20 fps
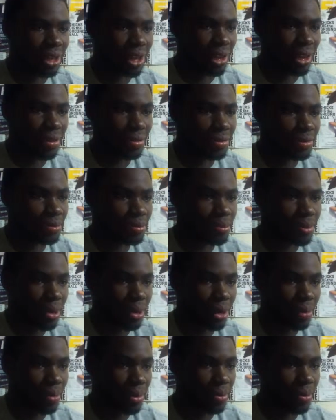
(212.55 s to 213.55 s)
I've
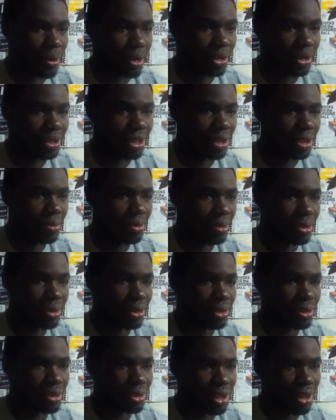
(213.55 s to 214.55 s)
put up the best
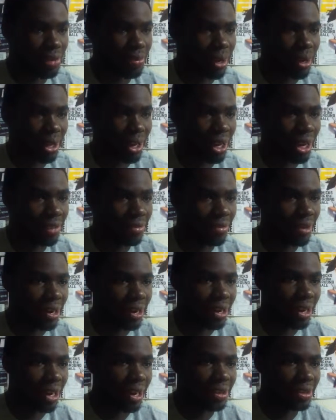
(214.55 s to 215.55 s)
numbers of my life
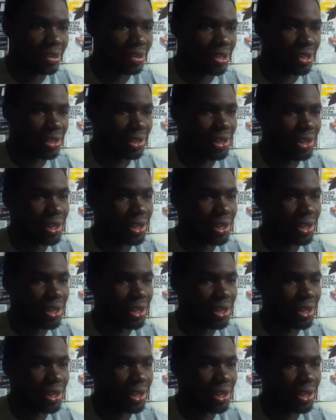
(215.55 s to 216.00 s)
right now, so